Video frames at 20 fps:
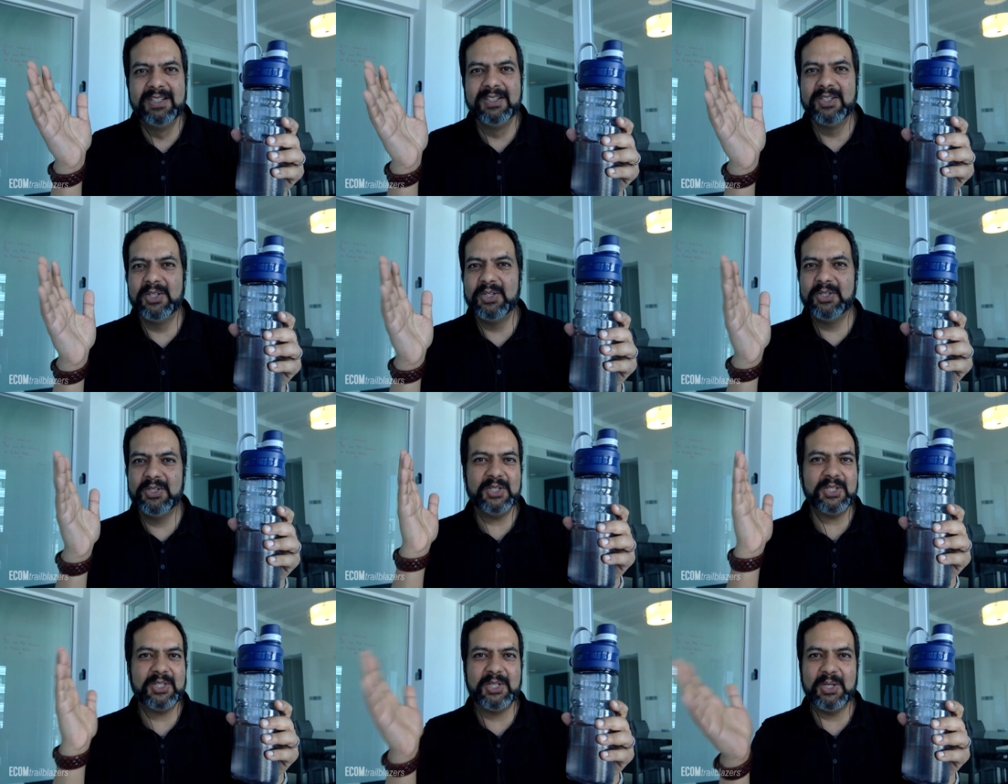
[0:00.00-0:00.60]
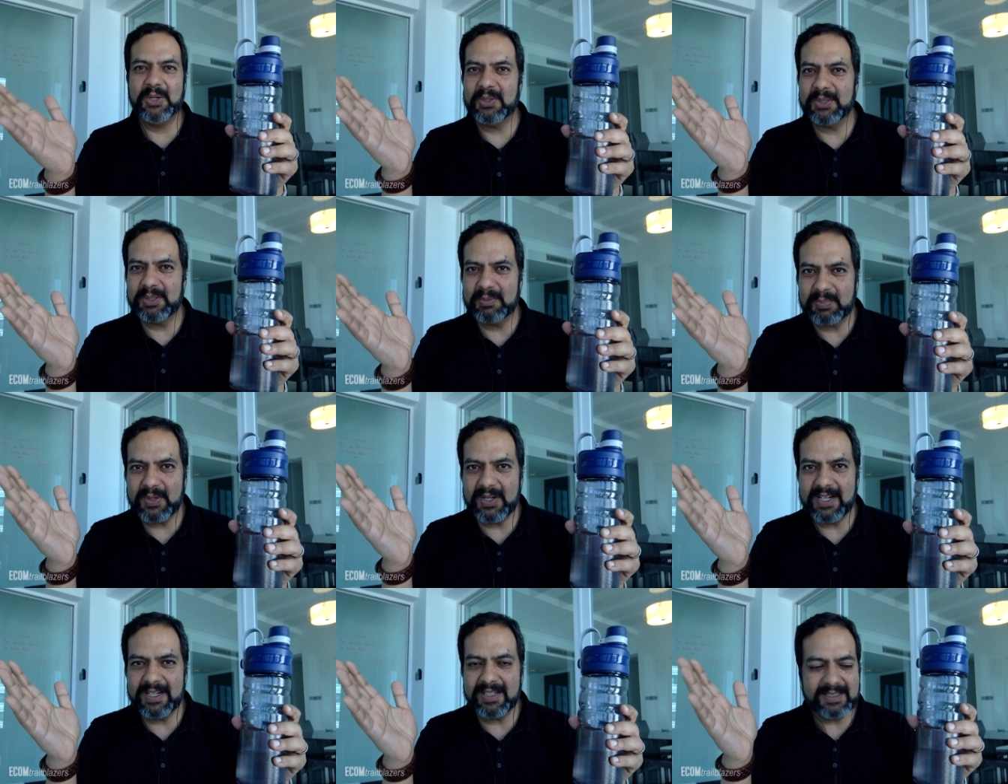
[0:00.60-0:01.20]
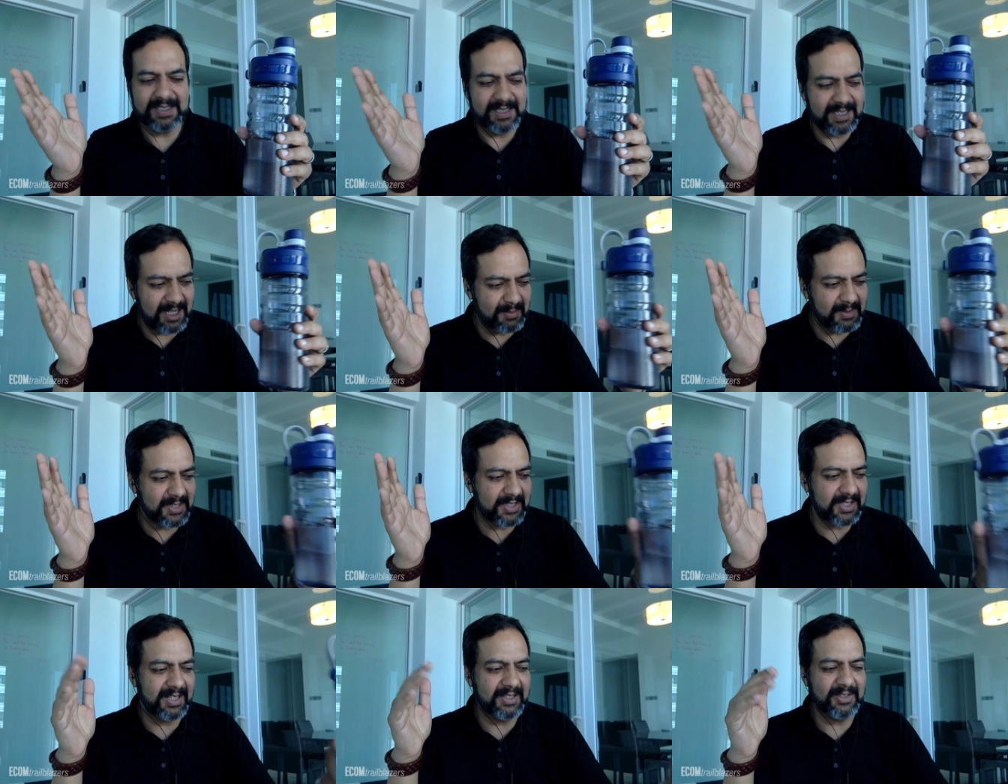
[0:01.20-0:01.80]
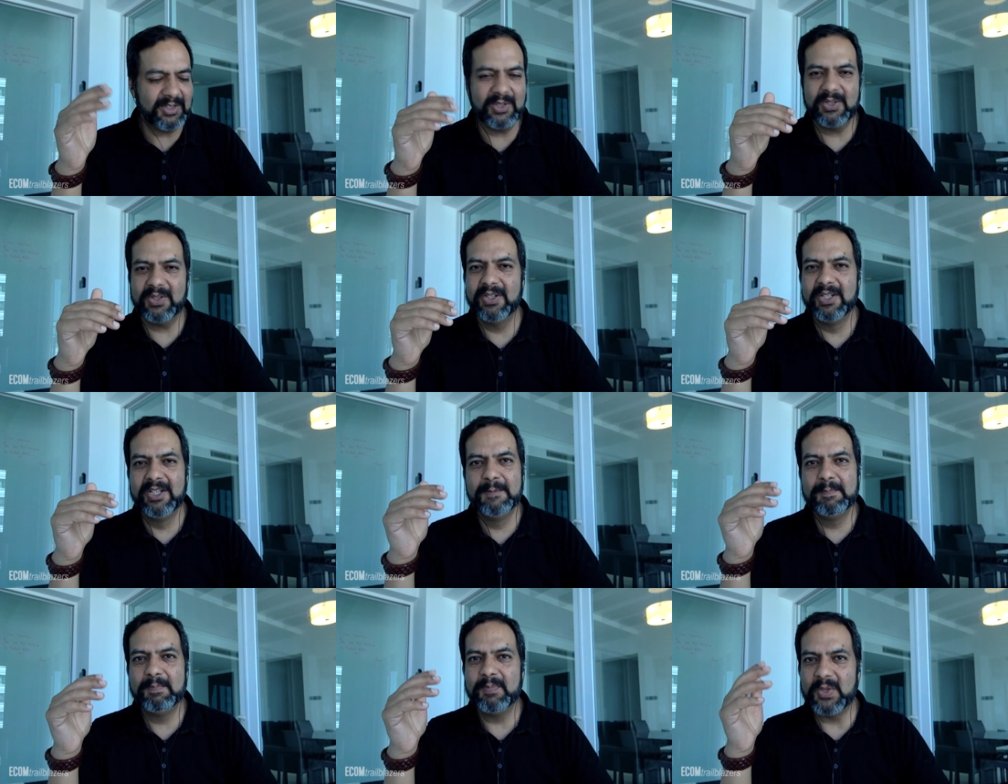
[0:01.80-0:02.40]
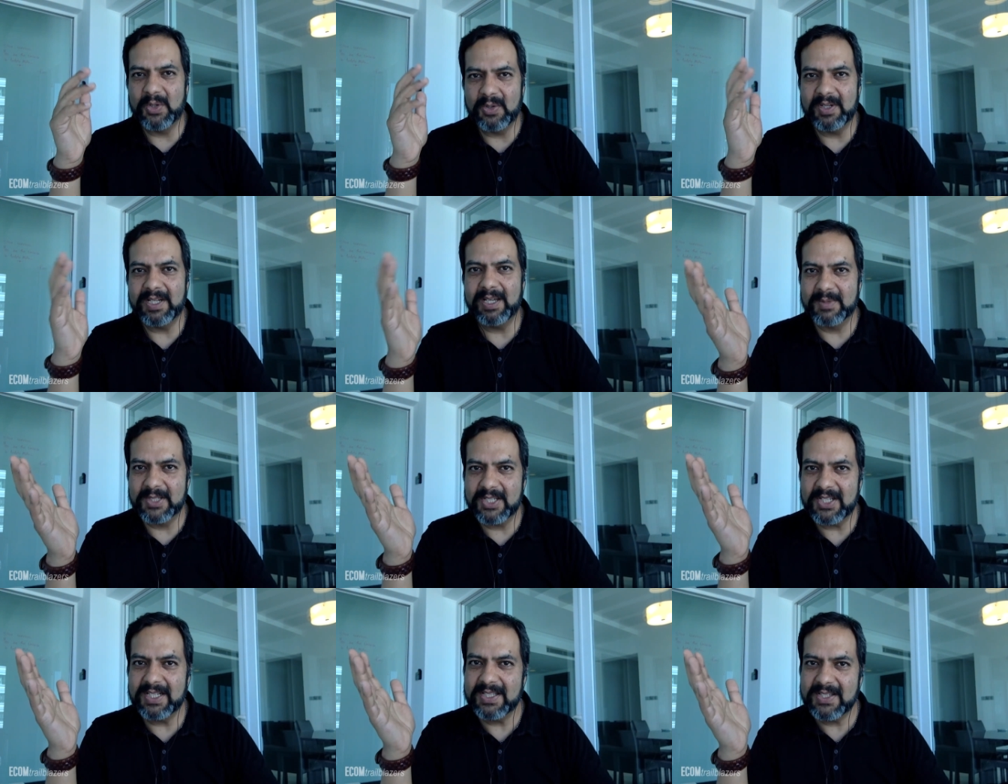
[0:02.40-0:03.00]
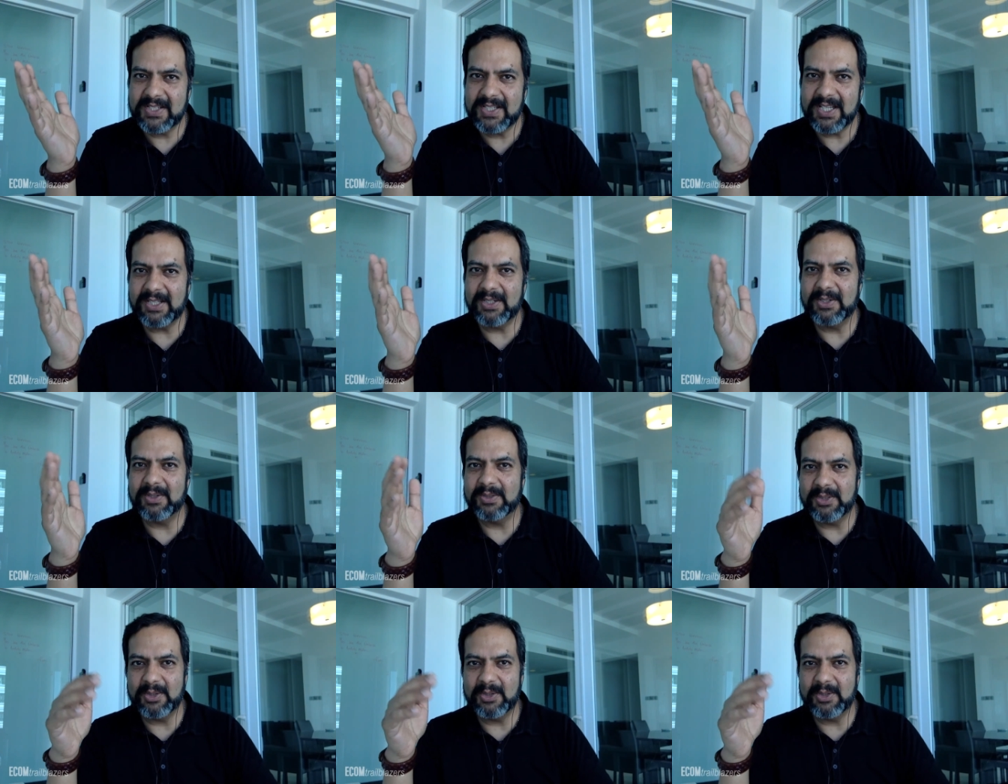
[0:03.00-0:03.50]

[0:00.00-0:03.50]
You just sold a product on Amazon. You're an Amazon seller.